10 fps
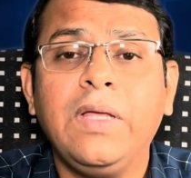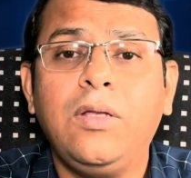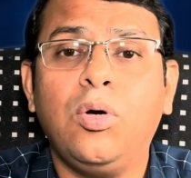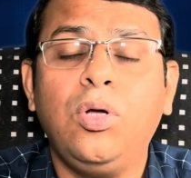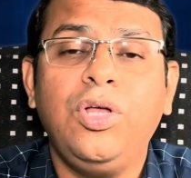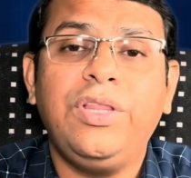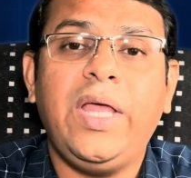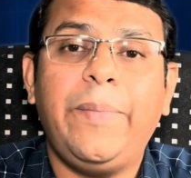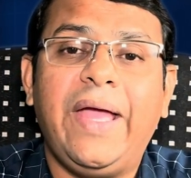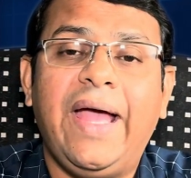Now
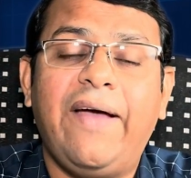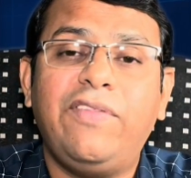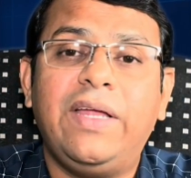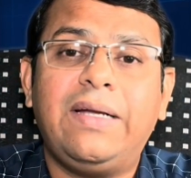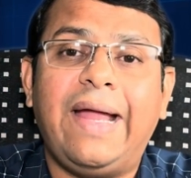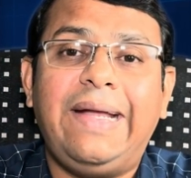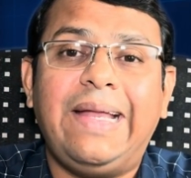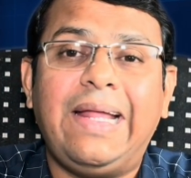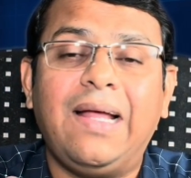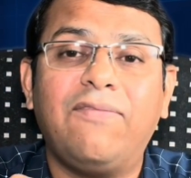they may have their
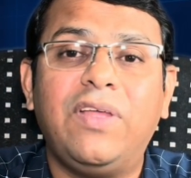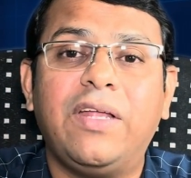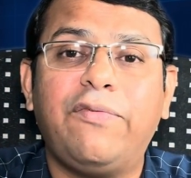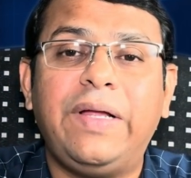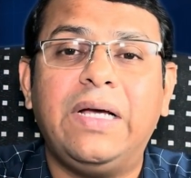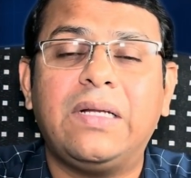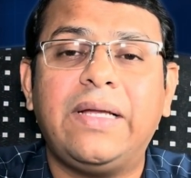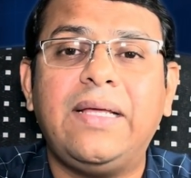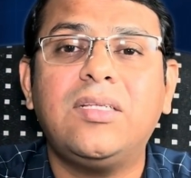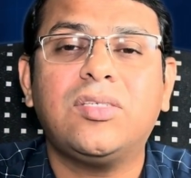tightening of their finger
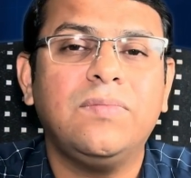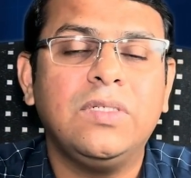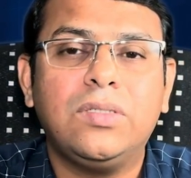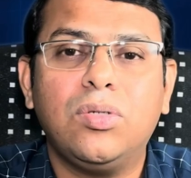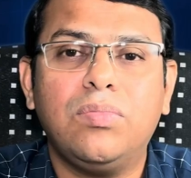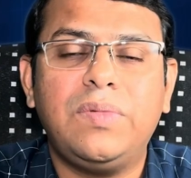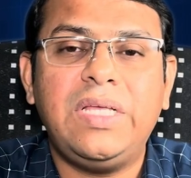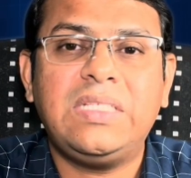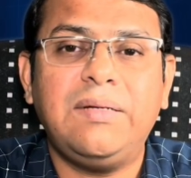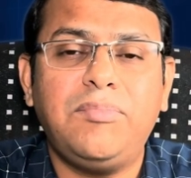rings so
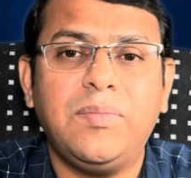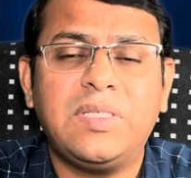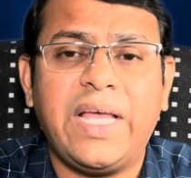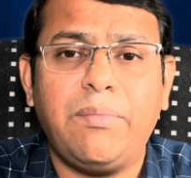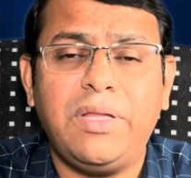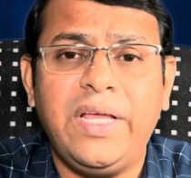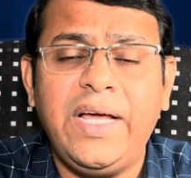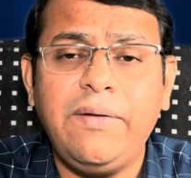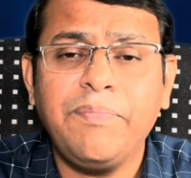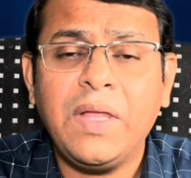these symptoms can be
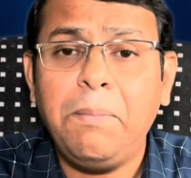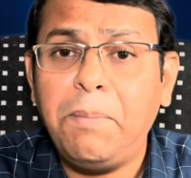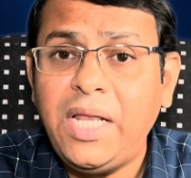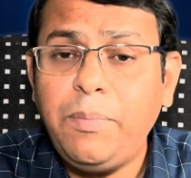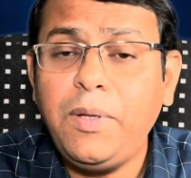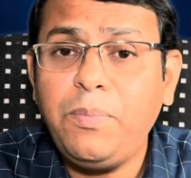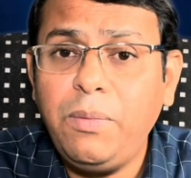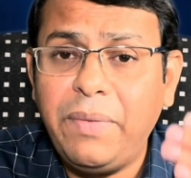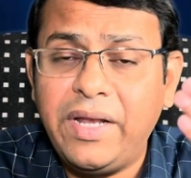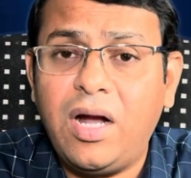there. Many people
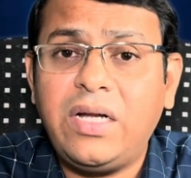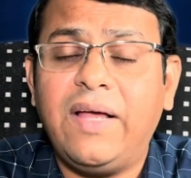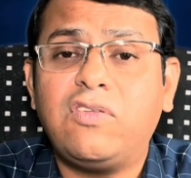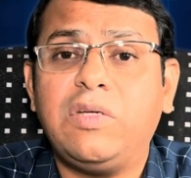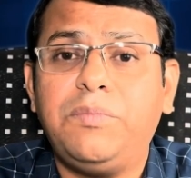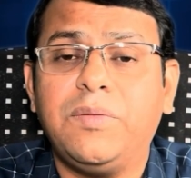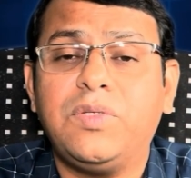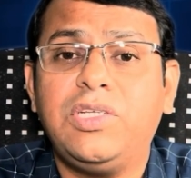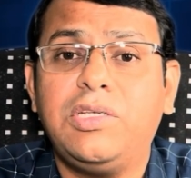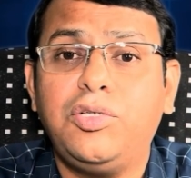may not have symptoms.
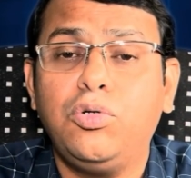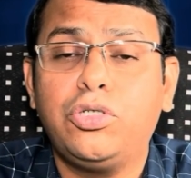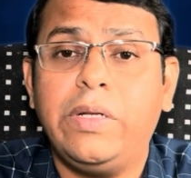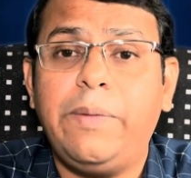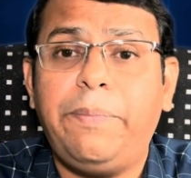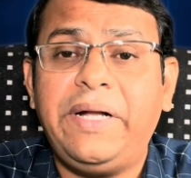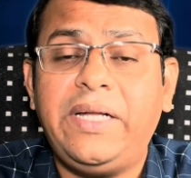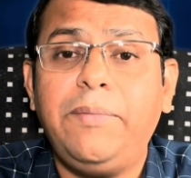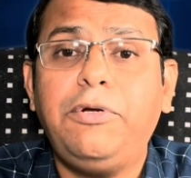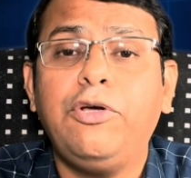This is usually
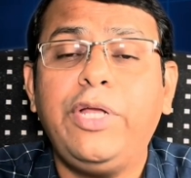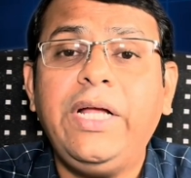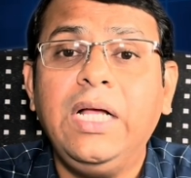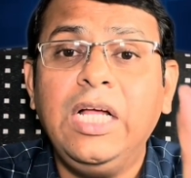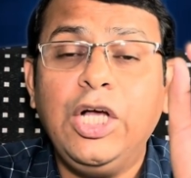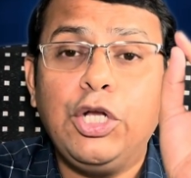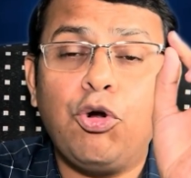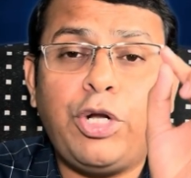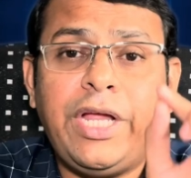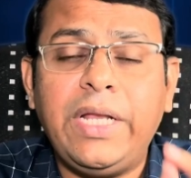picked up during
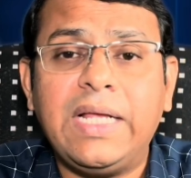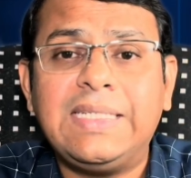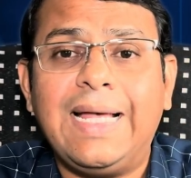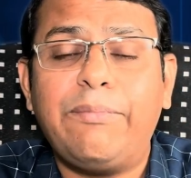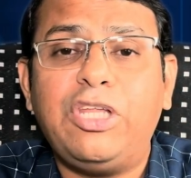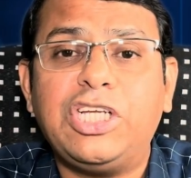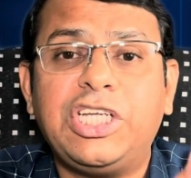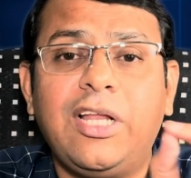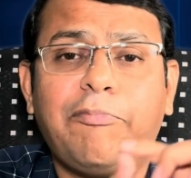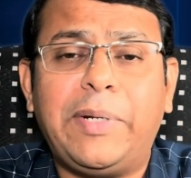routine
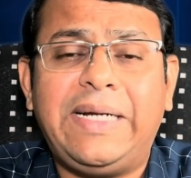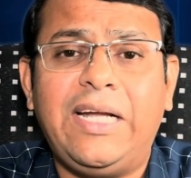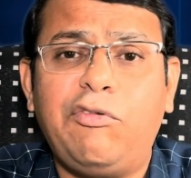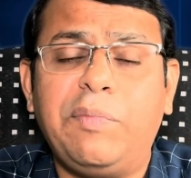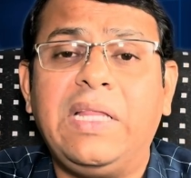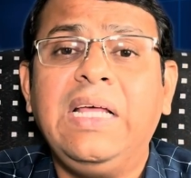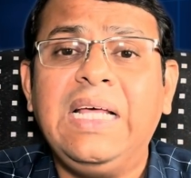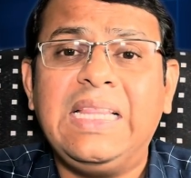examination of pregnant women.